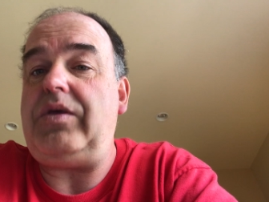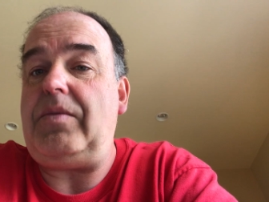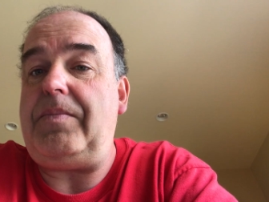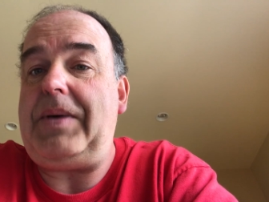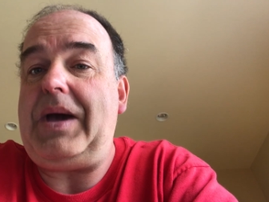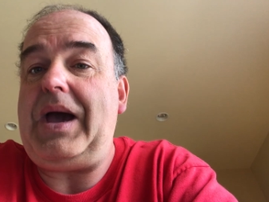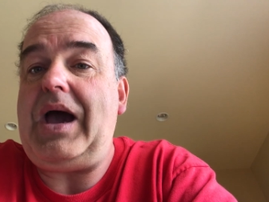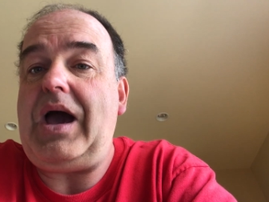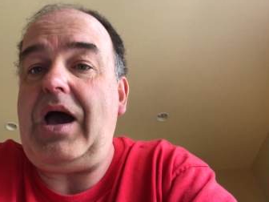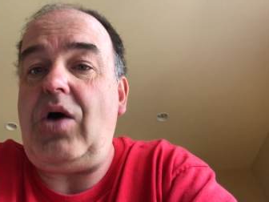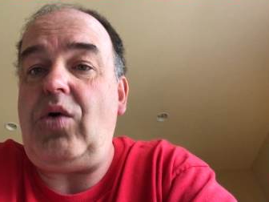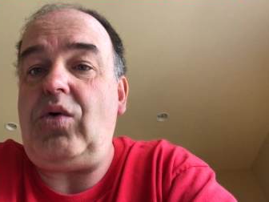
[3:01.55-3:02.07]
the
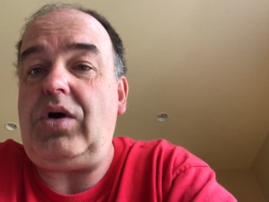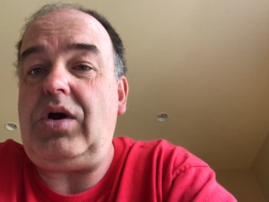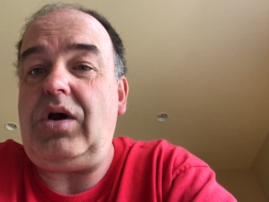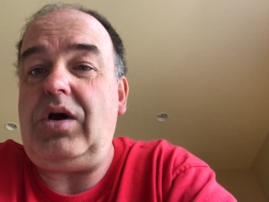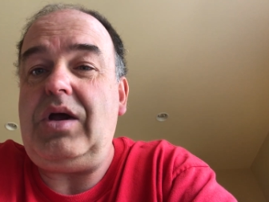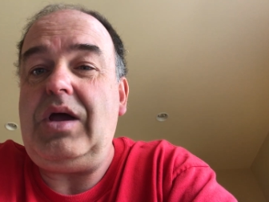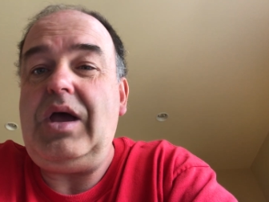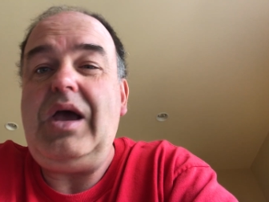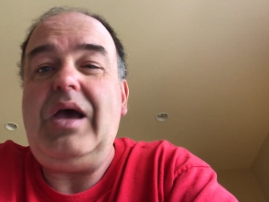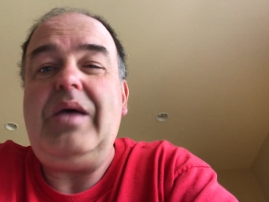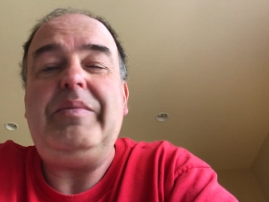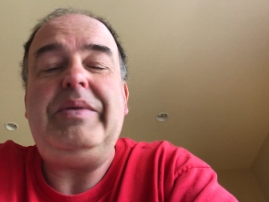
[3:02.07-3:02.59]

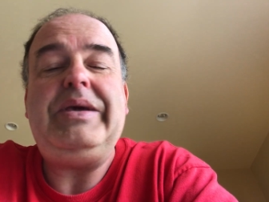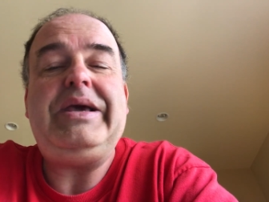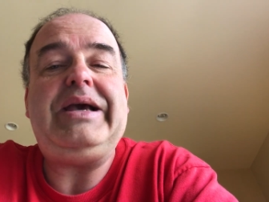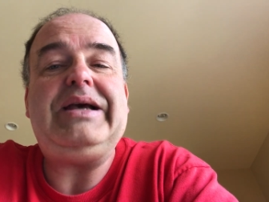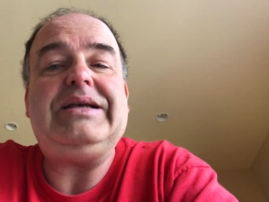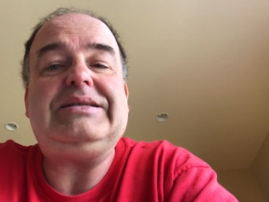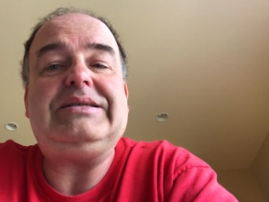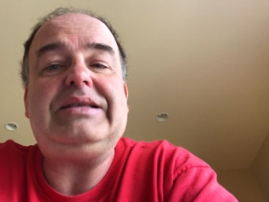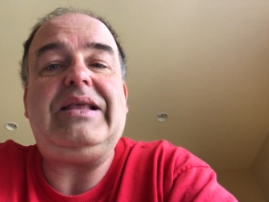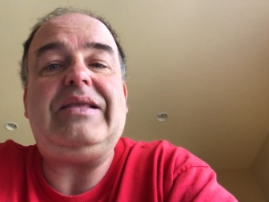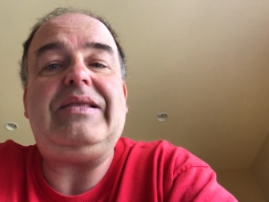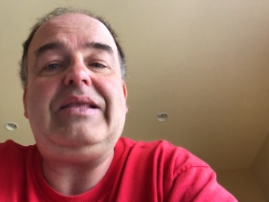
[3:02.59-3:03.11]
power,
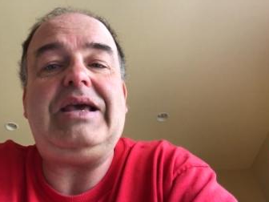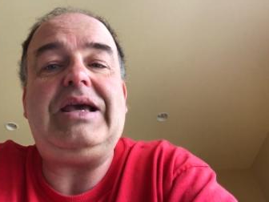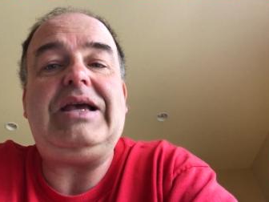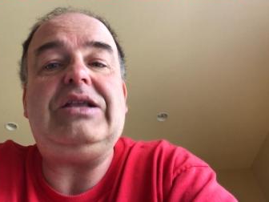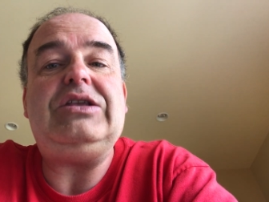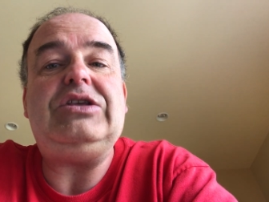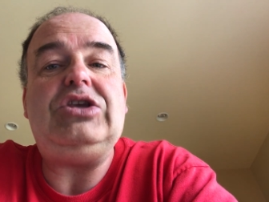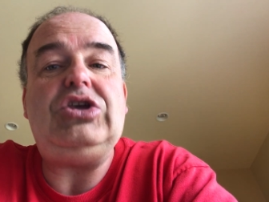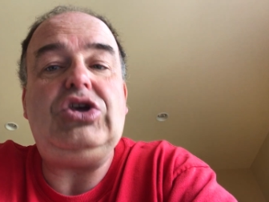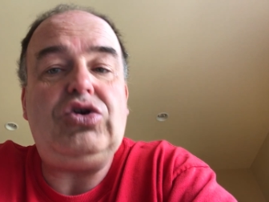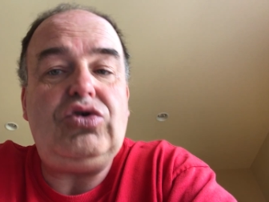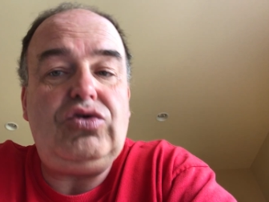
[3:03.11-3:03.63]
because then they
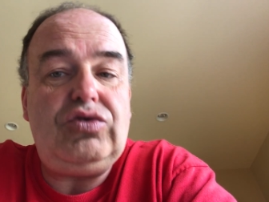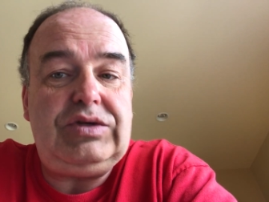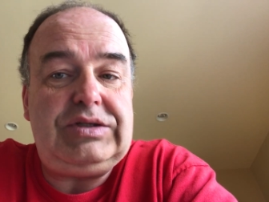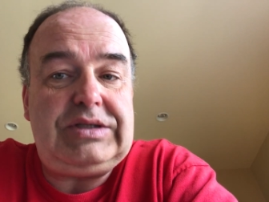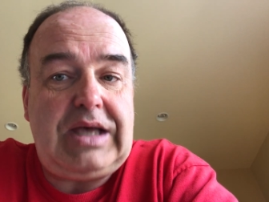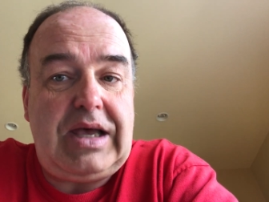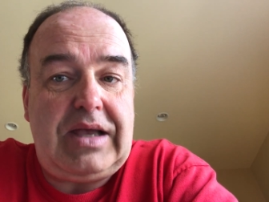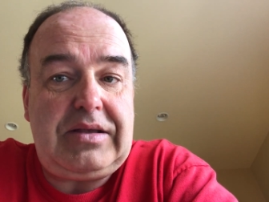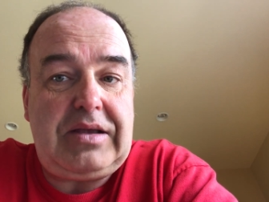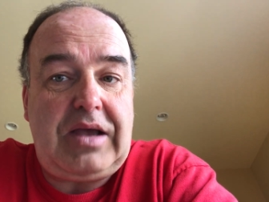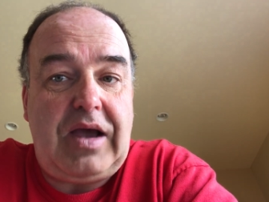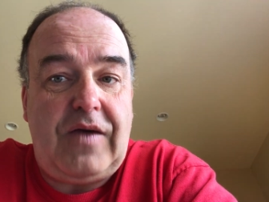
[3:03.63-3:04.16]
can use
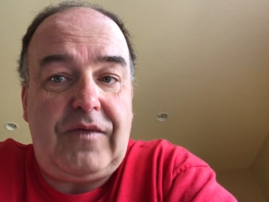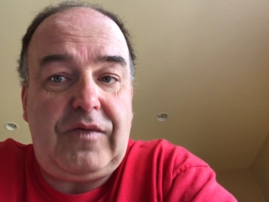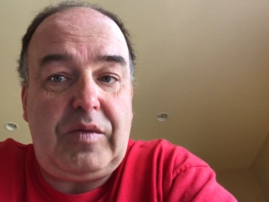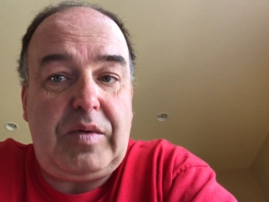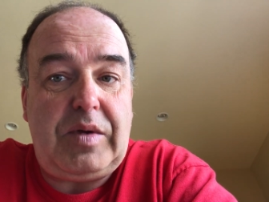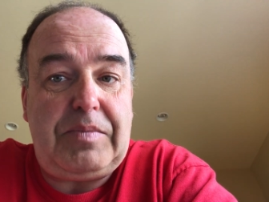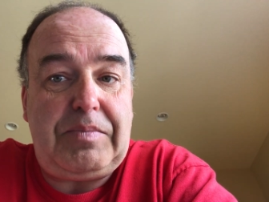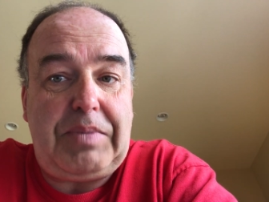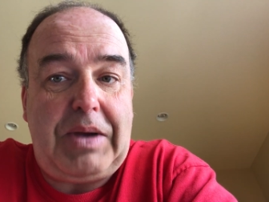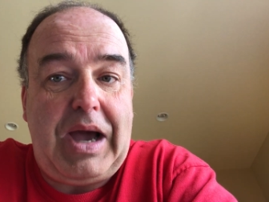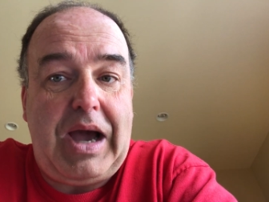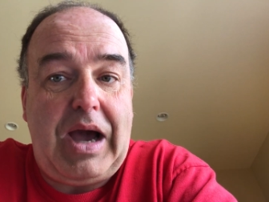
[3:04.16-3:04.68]
that
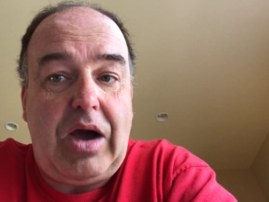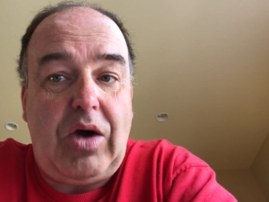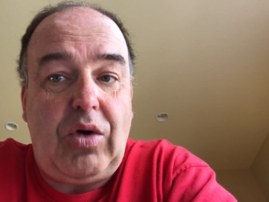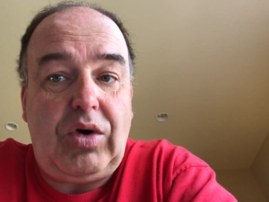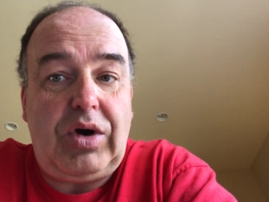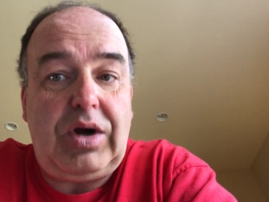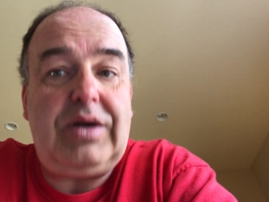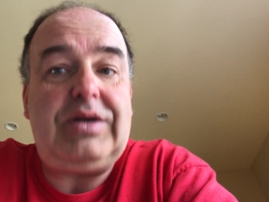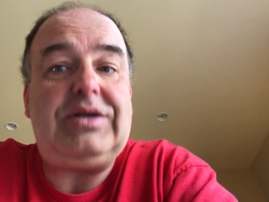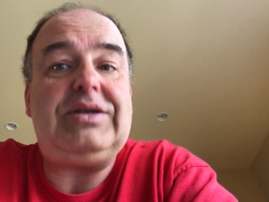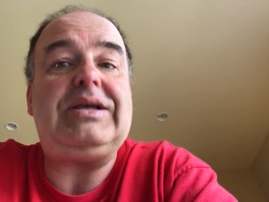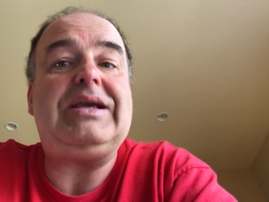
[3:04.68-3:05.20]
government
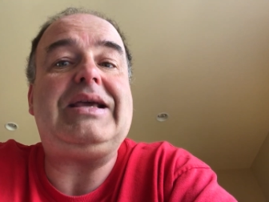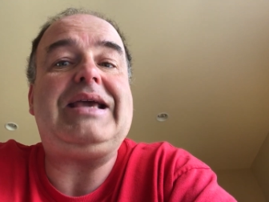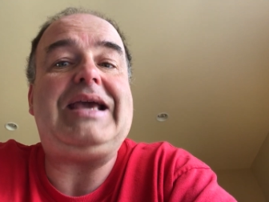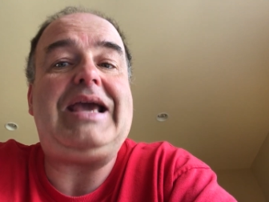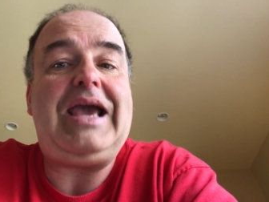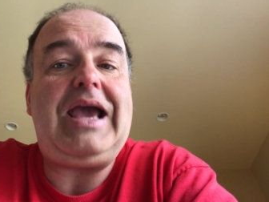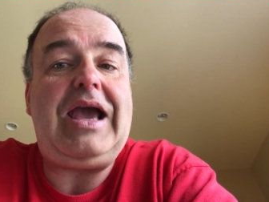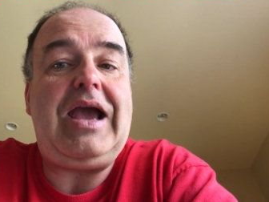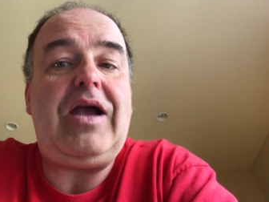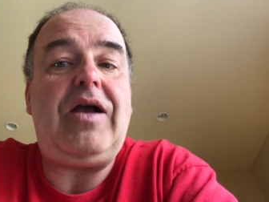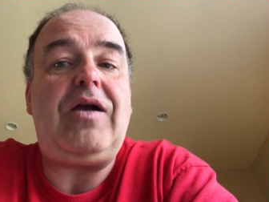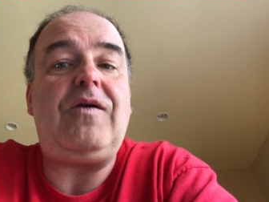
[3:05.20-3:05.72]
power to
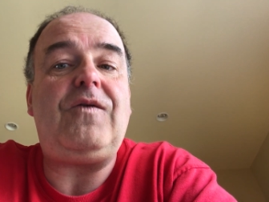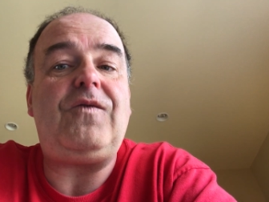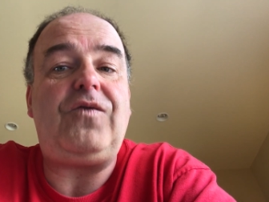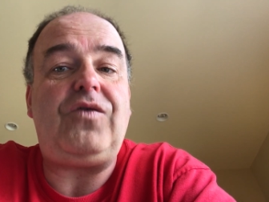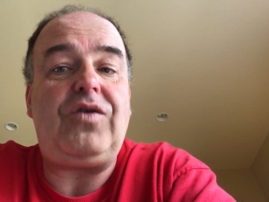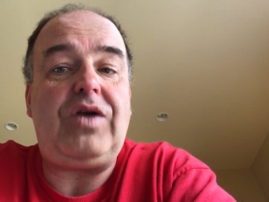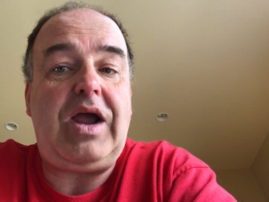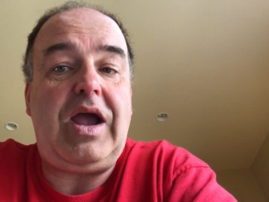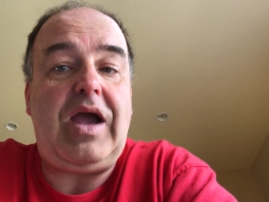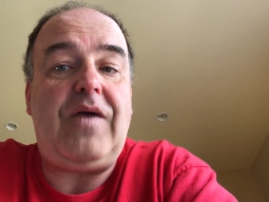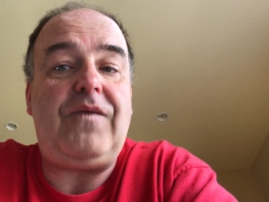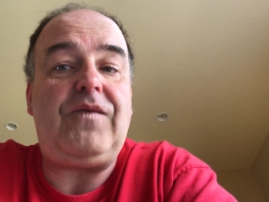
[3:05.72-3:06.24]
care
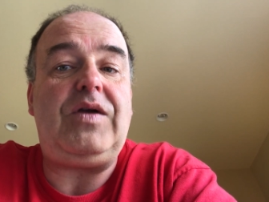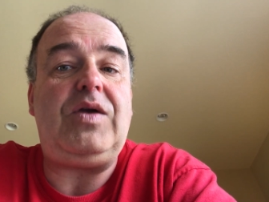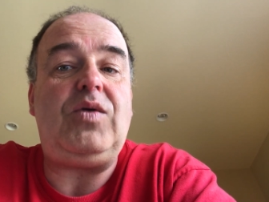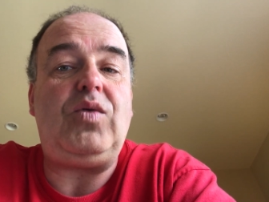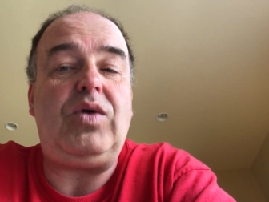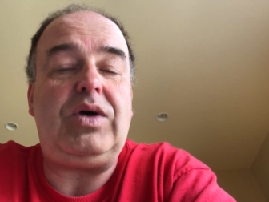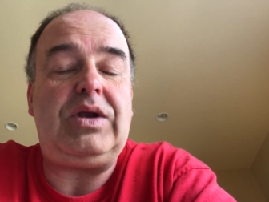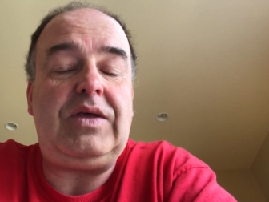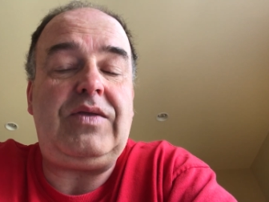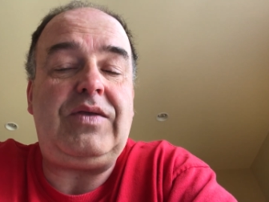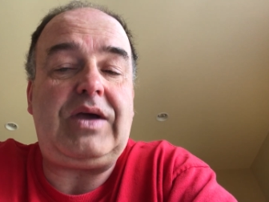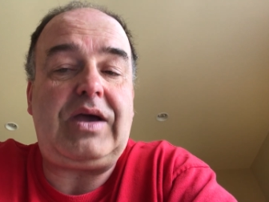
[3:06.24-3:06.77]
for
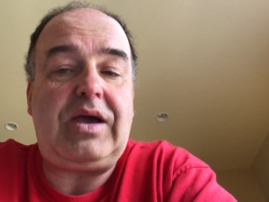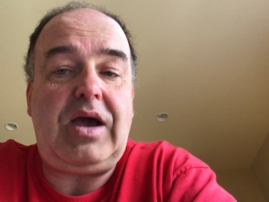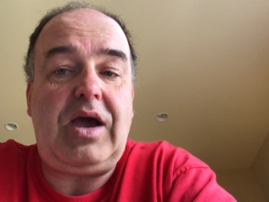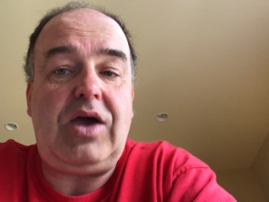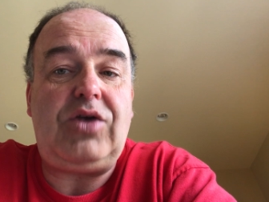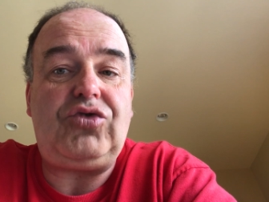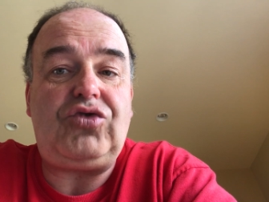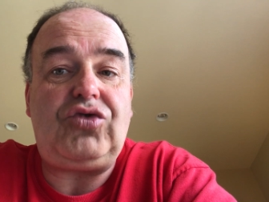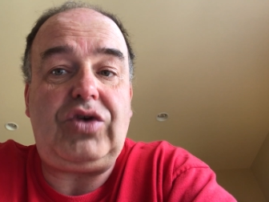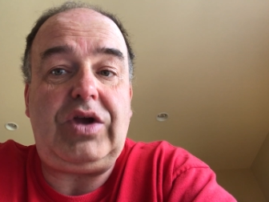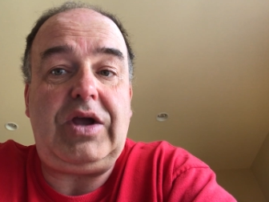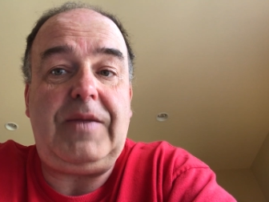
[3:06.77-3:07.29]
everyone in the
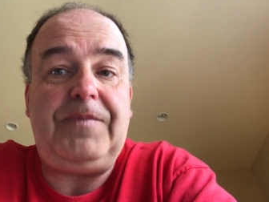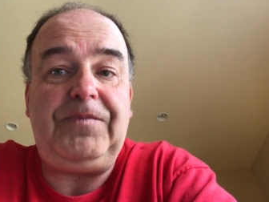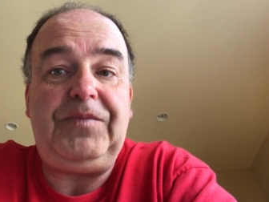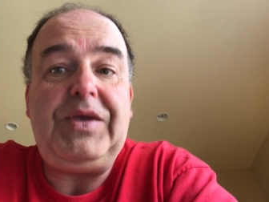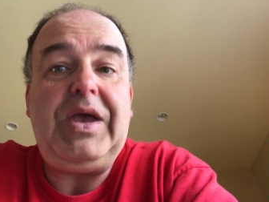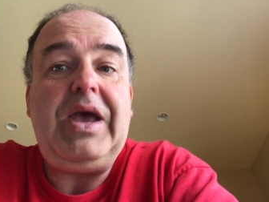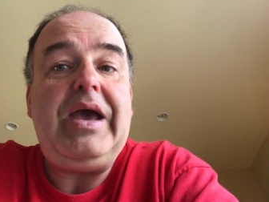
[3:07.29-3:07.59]
country